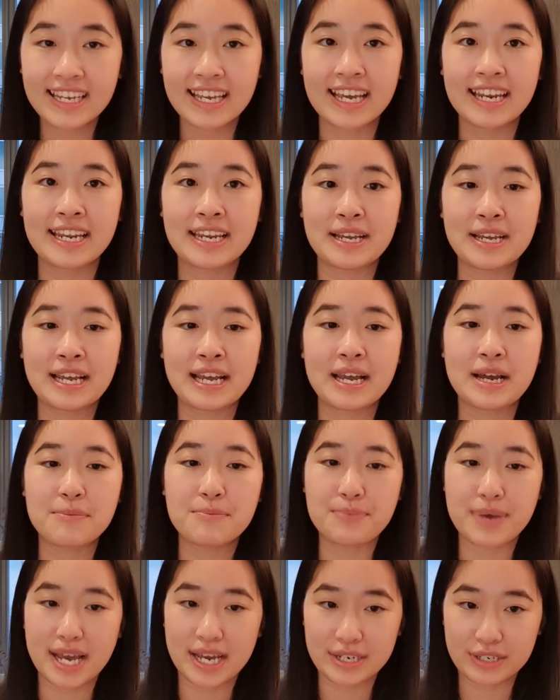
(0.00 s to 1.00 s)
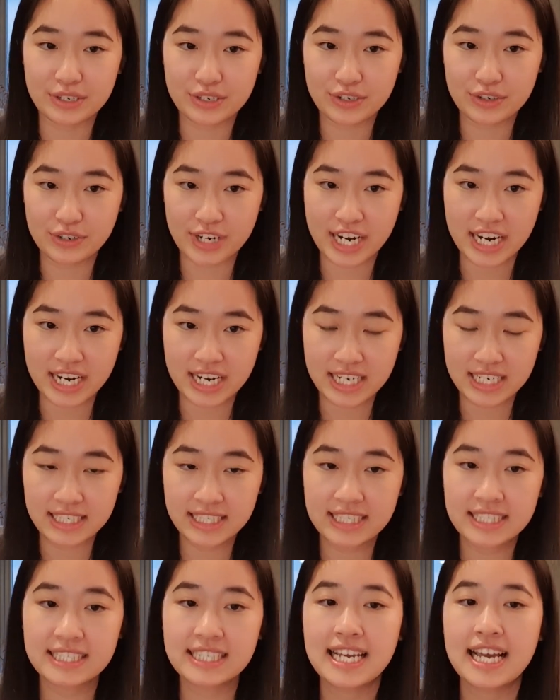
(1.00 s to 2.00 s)
getting bad
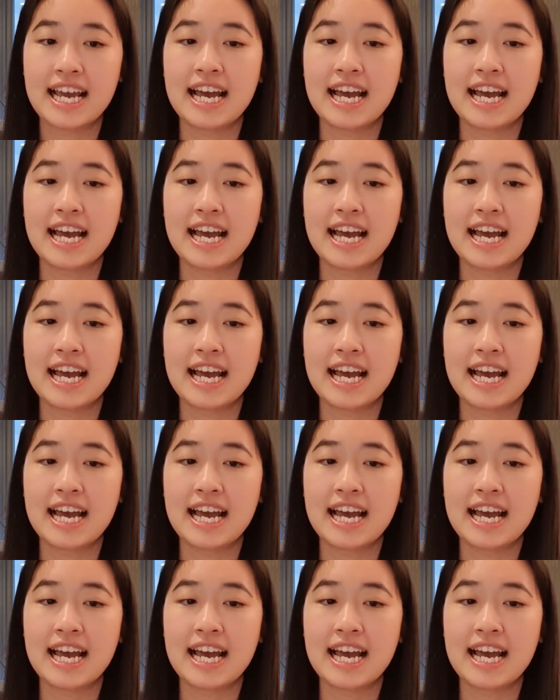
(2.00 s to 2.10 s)
grades,